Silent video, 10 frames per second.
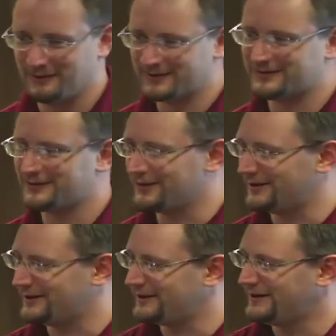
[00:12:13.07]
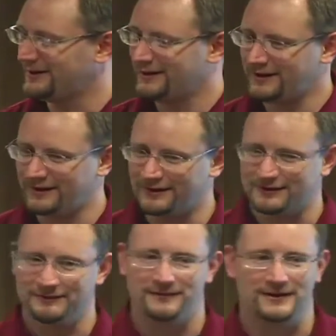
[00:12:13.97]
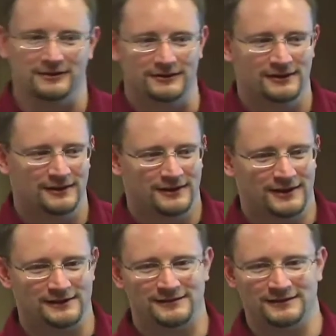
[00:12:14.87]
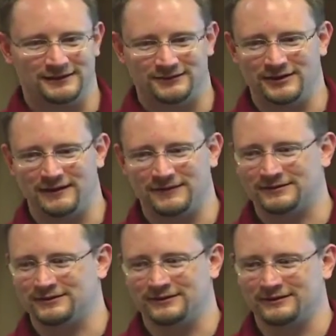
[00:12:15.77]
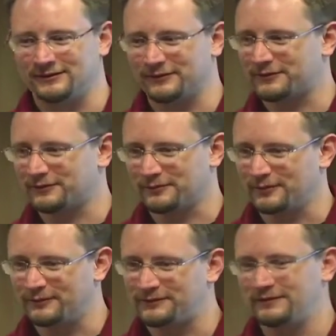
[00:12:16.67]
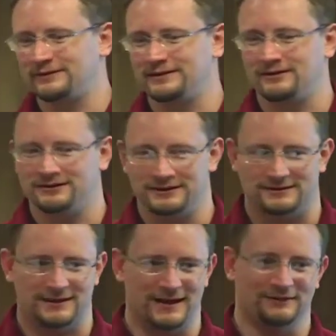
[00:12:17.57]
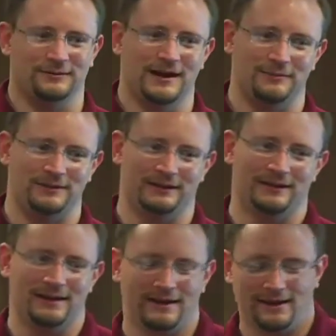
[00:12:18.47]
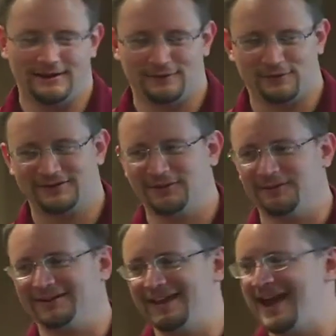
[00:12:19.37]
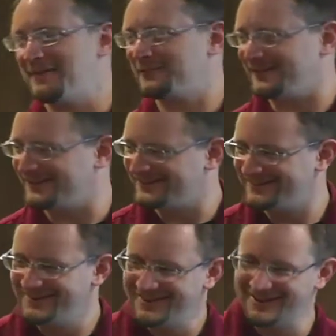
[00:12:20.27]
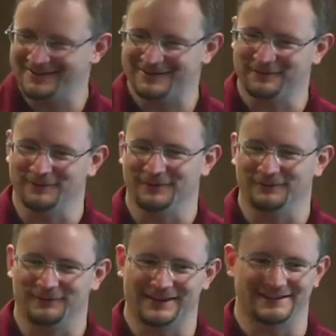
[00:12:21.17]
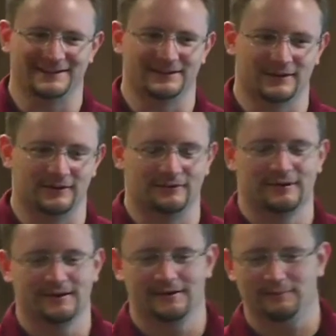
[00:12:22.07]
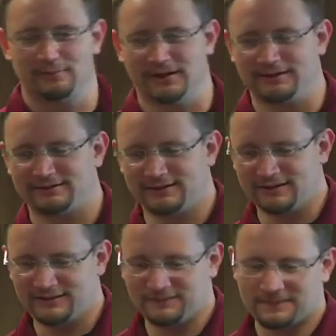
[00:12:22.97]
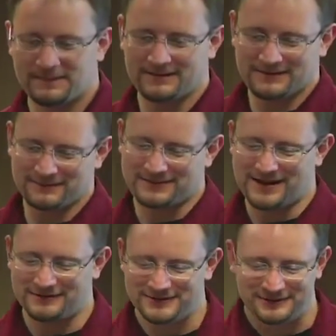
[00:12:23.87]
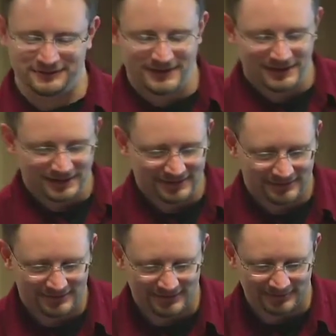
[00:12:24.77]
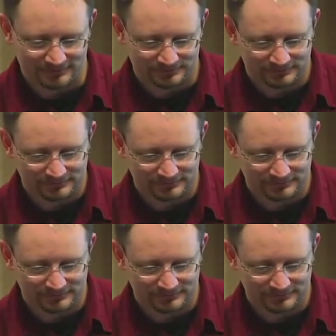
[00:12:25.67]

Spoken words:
it was turned on and configured, instantly traffic started going through the roof, that all these scans were happening. And of course, they weren't as happy as they were when they didn't know. But comes down to is that